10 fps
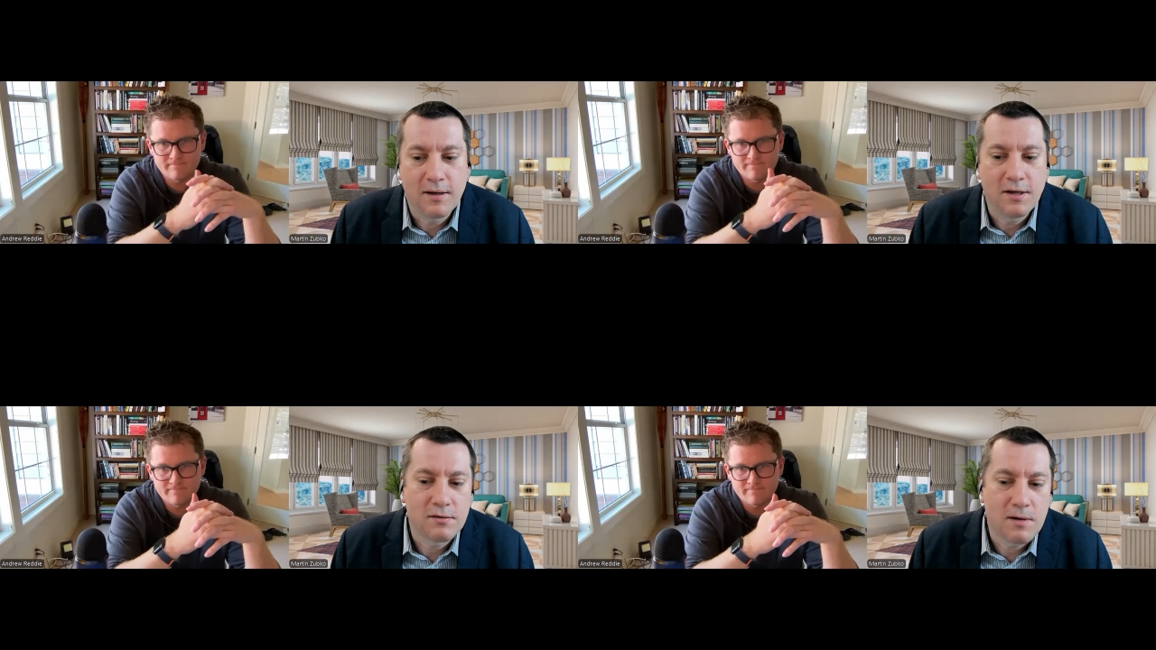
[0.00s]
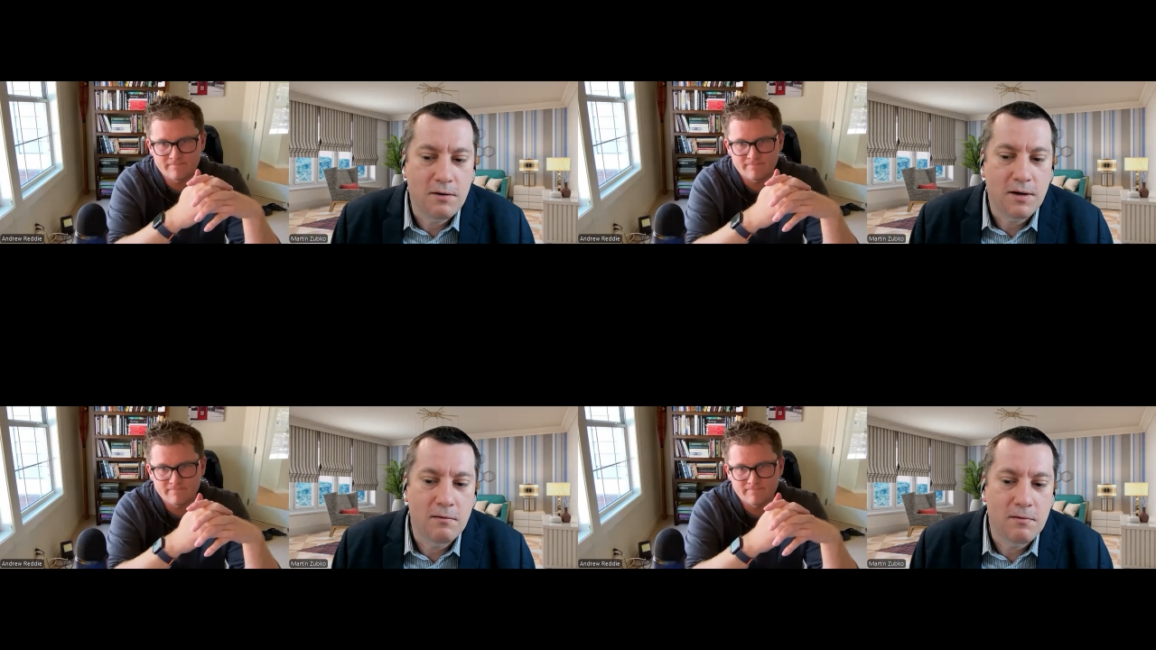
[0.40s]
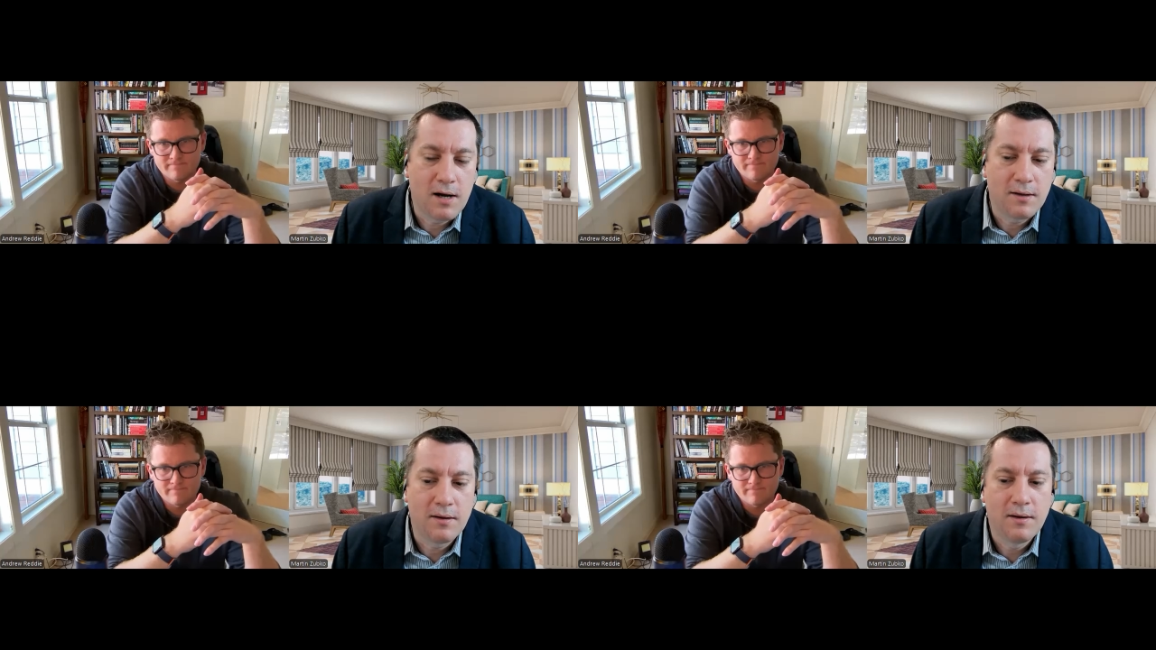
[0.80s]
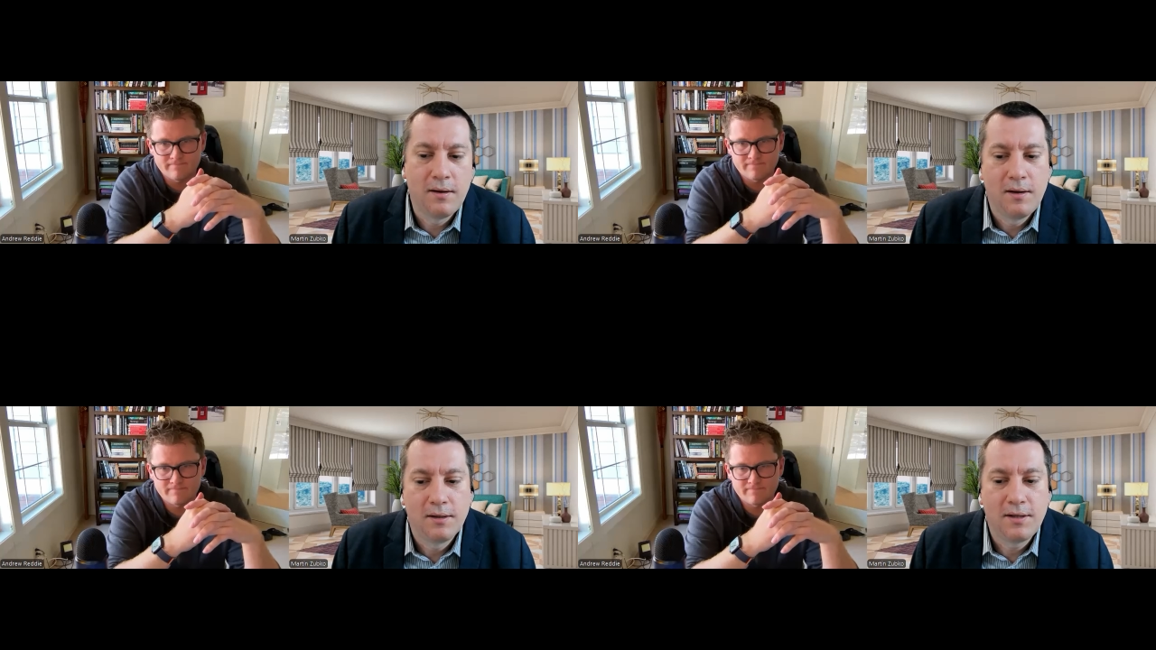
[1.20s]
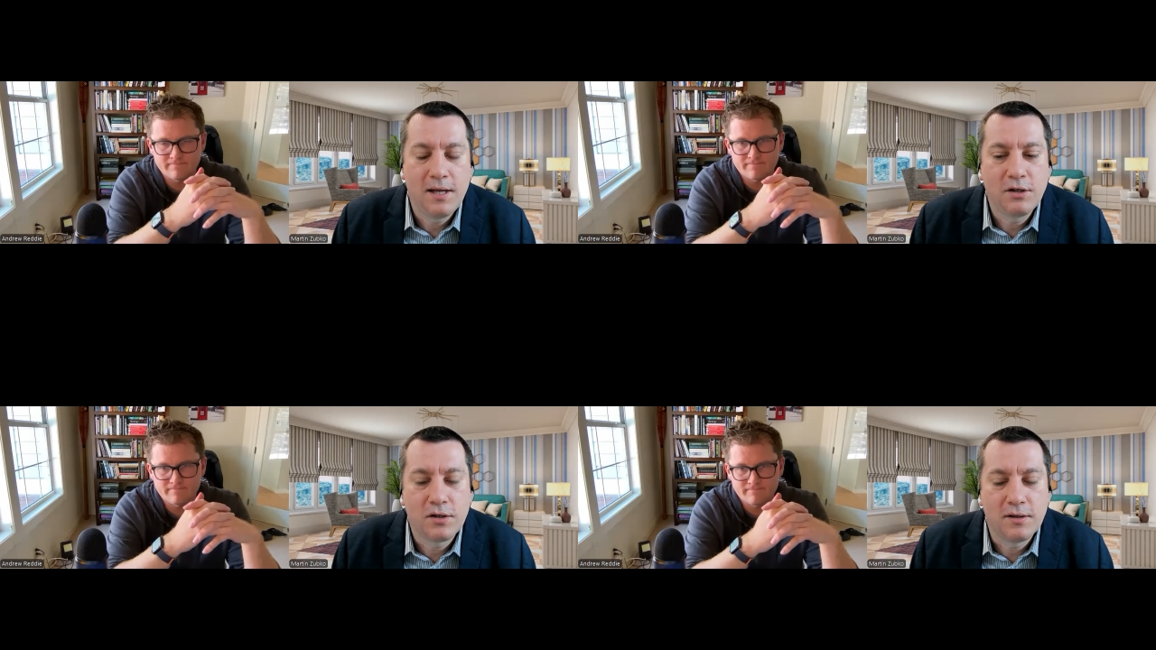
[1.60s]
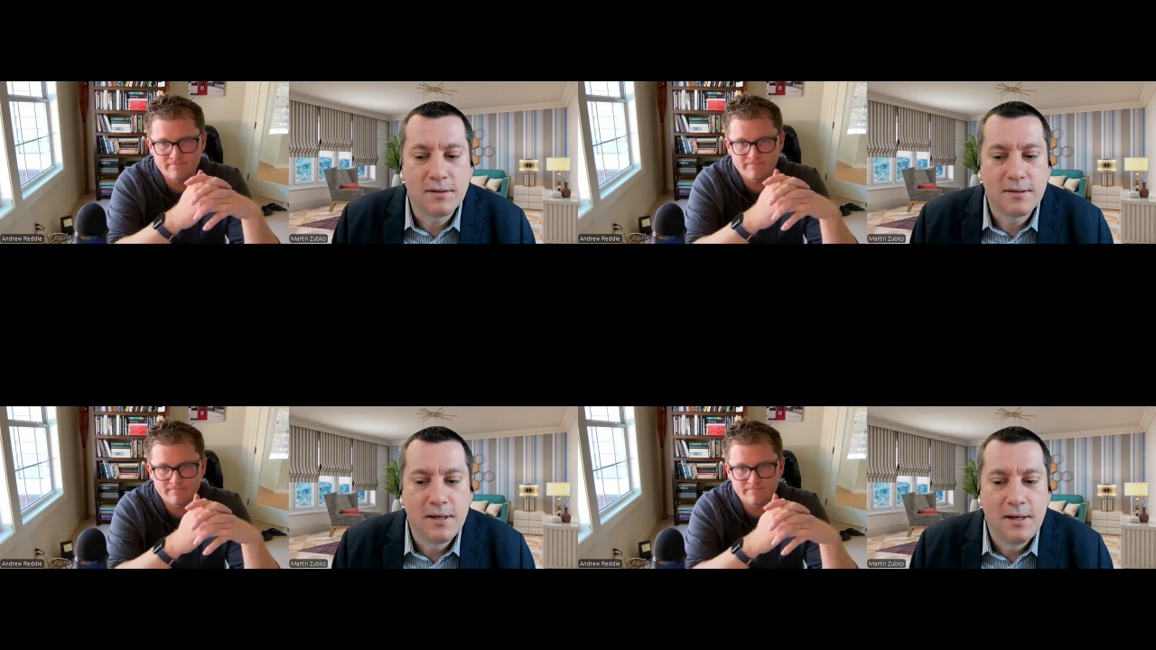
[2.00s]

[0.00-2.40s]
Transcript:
Speaker 1: Israel Iran tensions,